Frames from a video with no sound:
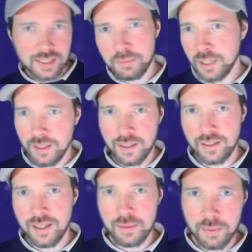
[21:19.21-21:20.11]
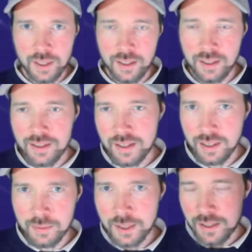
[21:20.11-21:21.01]
beyond IB
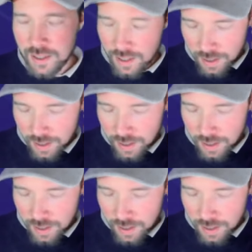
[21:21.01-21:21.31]
syllabus.